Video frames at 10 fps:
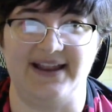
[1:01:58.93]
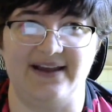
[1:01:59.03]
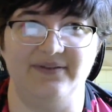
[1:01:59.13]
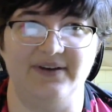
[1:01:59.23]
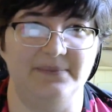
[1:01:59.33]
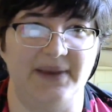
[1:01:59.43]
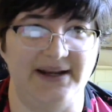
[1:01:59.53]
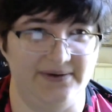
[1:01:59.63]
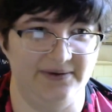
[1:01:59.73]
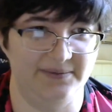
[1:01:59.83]
every
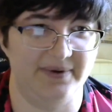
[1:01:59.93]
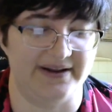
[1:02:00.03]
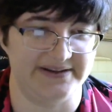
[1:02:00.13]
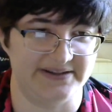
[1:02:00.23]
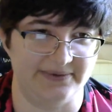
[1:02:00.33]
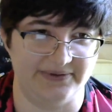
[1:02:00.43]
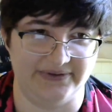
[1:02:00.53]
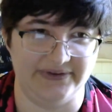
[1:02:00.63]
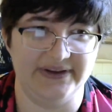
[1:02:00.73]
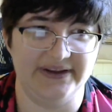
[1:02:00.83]
minute
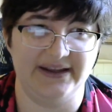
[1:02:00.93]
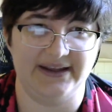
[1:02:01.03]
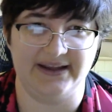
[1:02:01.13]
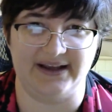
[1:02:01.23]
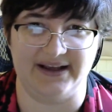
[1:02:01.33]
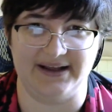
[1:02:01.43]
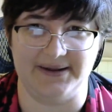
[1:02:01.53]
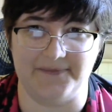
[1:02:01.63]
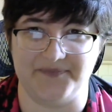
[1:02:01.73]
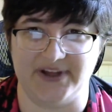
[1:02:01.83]
possible
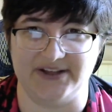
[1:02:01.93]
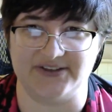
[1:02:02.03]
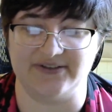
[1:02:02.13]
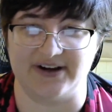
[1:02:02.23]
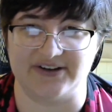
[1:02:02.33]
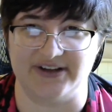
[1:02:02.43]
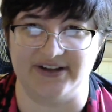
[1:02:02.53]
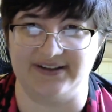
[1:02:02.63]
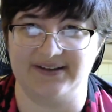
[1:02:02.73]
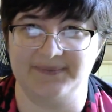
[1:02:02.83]

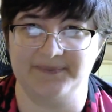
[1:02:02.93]
instruction,